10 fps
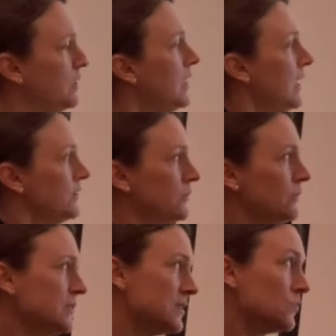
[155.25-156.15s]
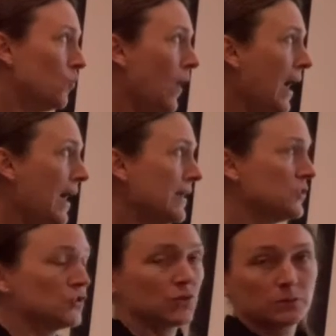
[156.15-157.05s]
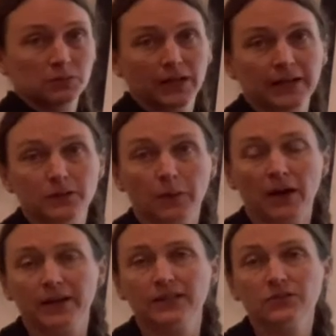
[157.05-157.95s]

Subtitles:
And so this is why streamlined bodies